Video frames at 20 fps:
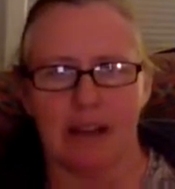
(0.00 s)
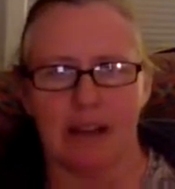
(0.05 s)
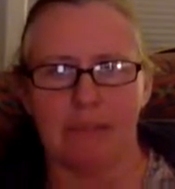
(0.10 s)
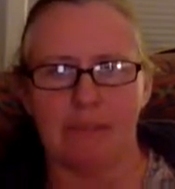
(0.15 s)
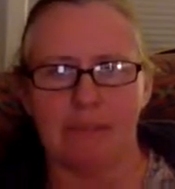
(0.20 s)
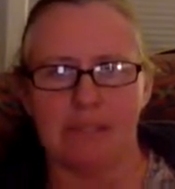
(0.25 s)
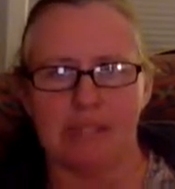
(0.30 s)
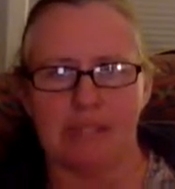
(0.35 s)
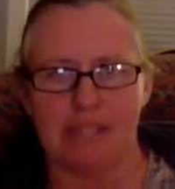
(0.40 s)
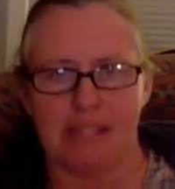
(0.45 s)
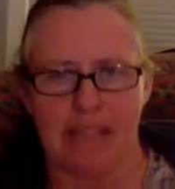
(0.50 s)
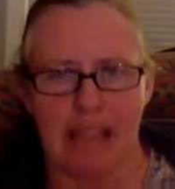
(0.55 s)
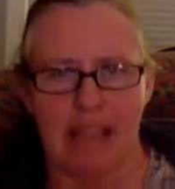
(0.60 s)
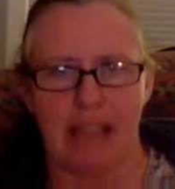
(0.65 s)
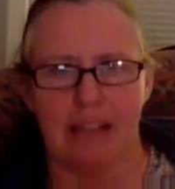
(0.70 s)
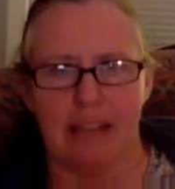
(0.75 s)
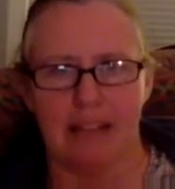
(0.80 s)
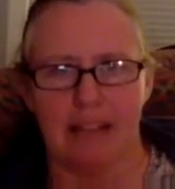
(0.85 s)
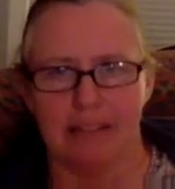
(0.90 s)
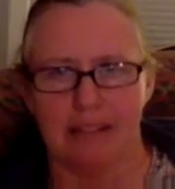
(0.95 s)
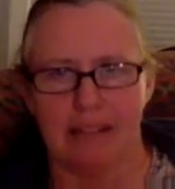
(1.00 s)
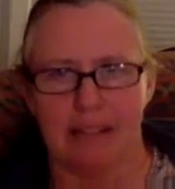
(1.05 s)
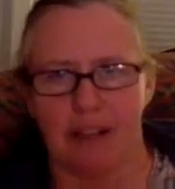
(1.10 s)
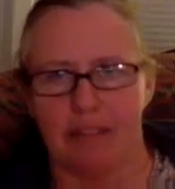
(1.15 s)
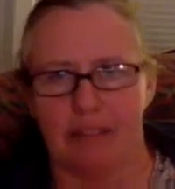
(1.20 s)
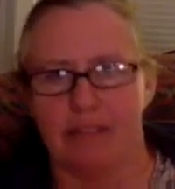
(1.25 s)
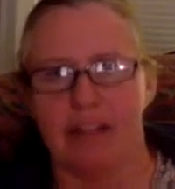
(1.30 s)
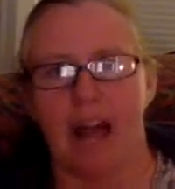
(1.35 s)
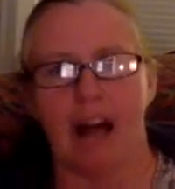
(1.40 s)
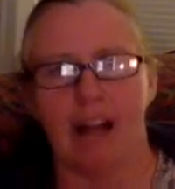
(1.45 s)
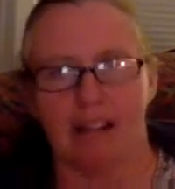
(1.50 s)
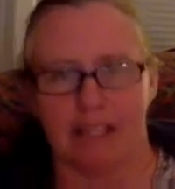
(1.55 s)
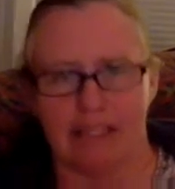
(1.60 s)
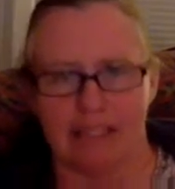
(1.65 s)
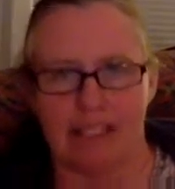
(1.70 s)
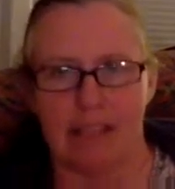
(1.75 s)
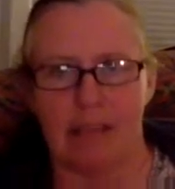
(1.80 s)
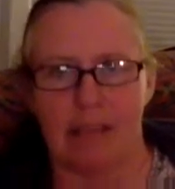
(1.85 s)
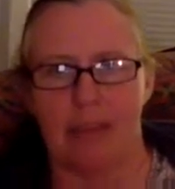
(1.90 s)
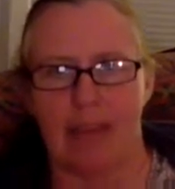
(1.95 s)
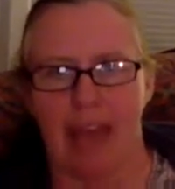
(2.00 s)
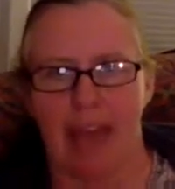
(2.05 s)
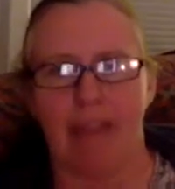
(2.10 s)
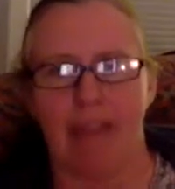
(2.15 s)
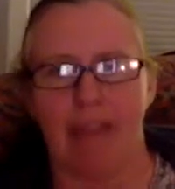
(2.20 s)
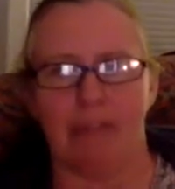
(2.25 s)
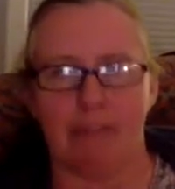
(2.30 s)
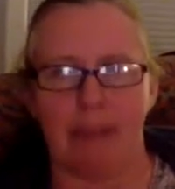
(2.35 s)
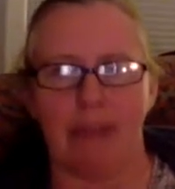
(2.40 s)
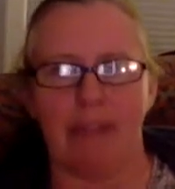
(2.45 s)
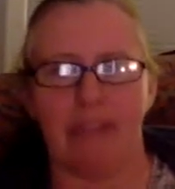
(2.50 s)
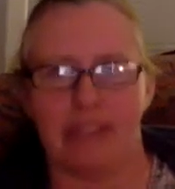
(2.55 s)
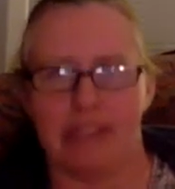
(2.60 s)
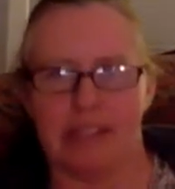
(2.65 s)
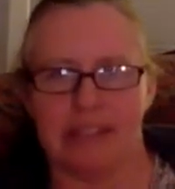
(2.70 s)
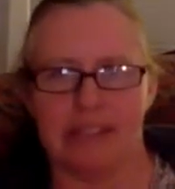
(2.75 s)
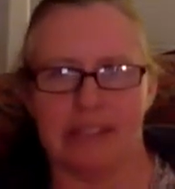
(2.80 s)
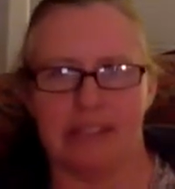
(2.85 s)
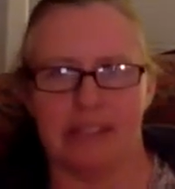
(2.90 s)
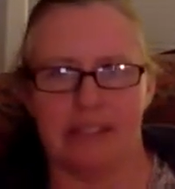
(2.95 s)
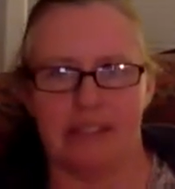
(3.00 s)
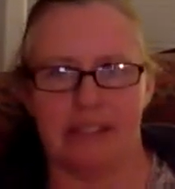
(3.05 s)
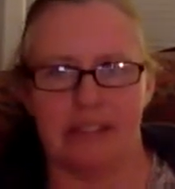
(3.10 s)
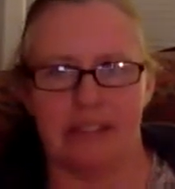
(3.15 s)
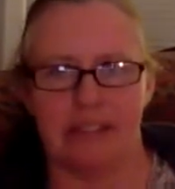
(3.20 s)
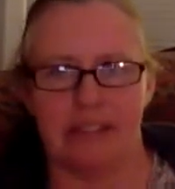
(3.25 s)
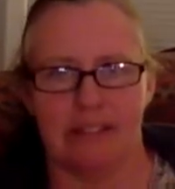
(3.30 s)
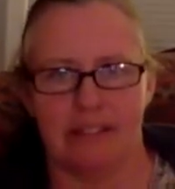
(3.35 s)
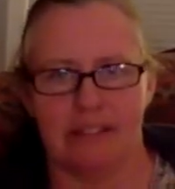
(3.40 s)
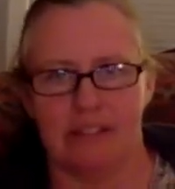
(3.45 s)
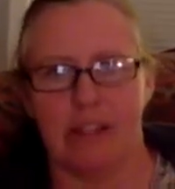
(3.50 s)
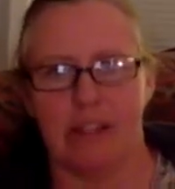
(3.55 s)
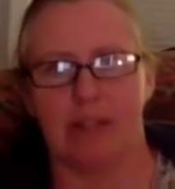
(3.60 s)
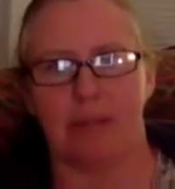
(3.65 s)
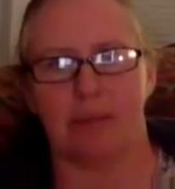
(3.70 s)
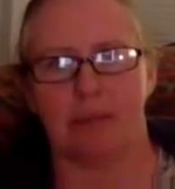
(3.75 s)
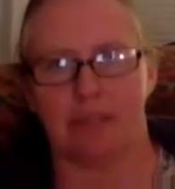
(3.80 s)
state of knowledge that we have about this general